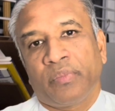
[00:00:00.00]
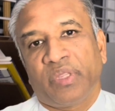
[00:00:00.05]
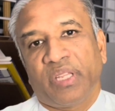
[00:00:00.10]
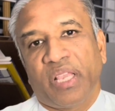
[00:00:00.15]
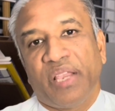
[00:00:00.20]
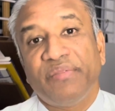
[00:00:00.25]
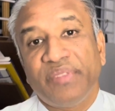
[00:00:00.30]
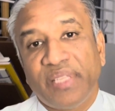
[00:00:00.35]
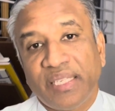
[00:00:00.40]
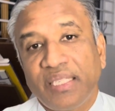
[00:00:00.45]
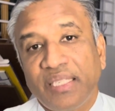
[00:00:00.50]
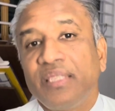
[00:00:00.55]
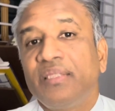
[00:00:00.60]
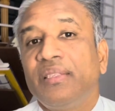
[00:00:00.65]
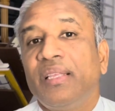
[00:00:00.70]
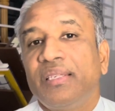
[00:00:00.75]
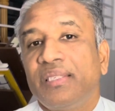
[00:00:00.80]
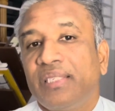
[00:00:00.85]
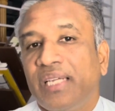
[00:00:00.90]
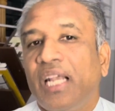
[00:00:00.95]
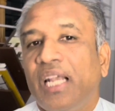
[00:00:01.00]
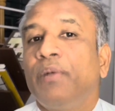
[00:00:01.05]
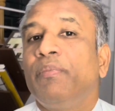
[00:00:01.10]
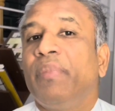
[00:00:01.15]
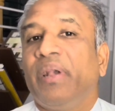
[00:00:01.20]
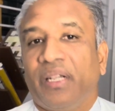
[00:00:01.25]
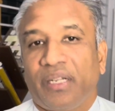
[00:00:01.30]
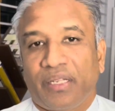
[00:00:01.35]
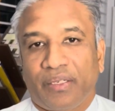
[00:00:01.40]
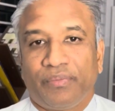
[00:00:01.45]
If this is the
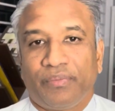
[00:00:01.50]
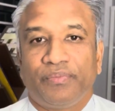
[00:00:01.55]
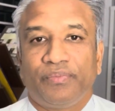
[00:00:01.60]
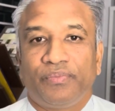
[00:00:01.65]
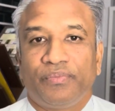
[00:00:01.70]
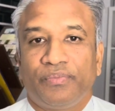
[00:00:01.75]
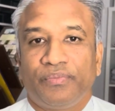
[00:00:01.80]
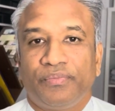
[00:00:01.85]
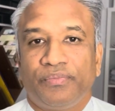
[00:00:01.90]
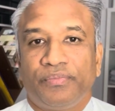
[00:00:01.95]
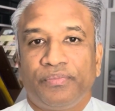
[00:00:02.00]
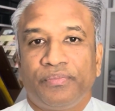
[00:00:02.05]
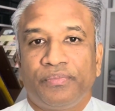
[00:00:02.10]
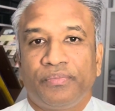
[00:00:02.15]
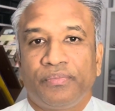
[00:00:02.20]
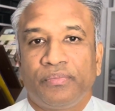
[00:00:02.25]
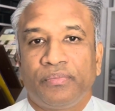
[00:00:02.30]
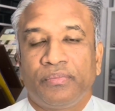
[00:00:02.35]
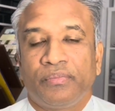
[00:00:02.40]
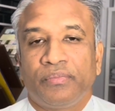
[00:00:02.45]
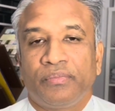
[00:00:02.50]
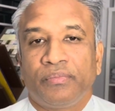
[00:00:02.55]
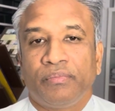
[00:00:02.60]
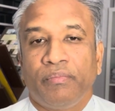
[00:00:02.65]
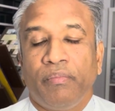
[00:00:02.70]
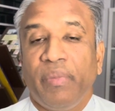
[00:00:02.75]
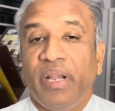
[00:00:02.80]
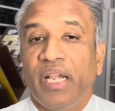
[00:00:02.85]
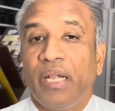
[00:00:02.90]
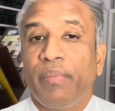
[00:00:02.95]
statement
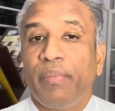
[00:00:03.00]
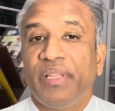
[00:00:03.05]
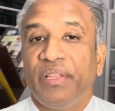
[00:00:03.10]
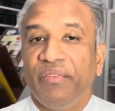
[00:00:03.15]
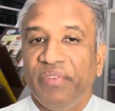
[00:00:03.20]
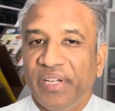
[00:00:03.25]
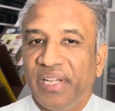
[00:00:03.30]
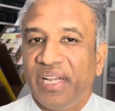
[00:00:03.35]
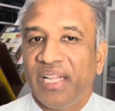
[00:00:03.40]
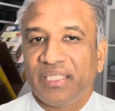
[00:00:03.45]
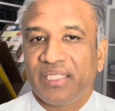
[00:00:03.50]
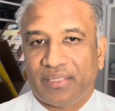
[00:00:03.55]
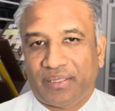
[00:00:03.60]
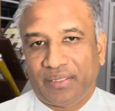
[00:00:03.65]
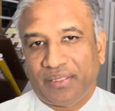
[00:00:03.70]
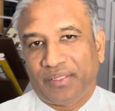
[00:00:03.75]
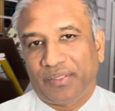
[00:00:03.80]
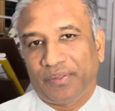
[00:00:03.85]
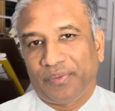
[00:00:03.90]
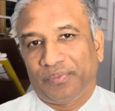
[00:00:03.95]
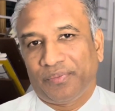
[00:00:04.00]
made by the witness,